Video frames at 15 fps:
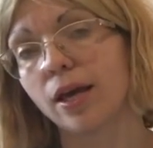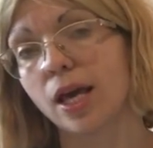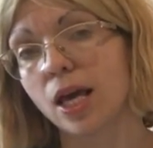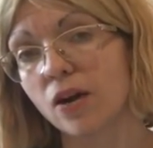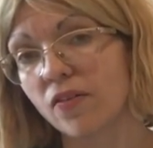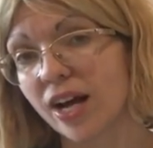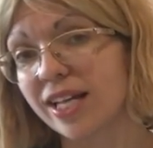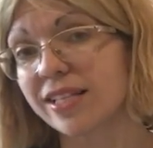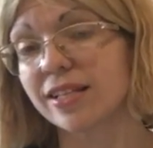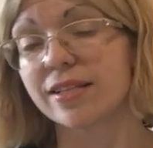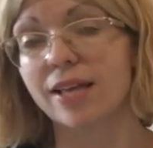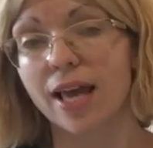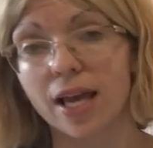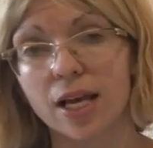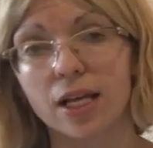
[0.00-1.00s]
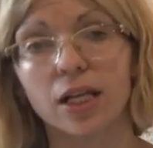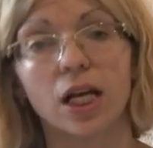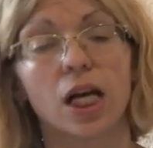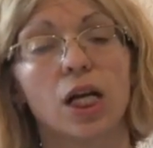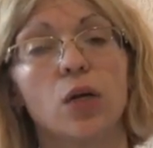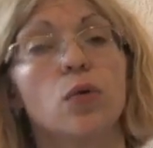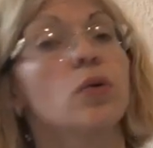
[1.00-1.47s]
Ich weiß, dass
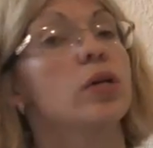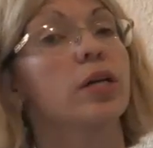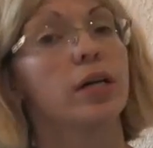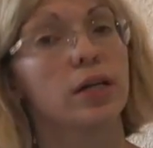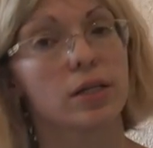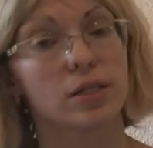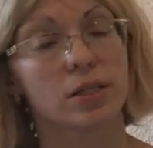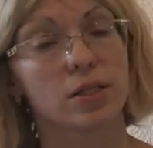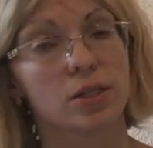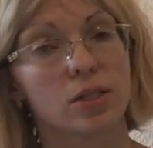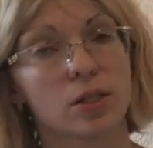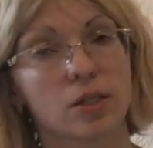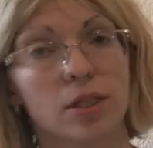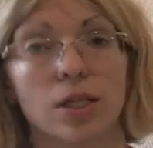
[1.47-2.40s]
glücklich ist.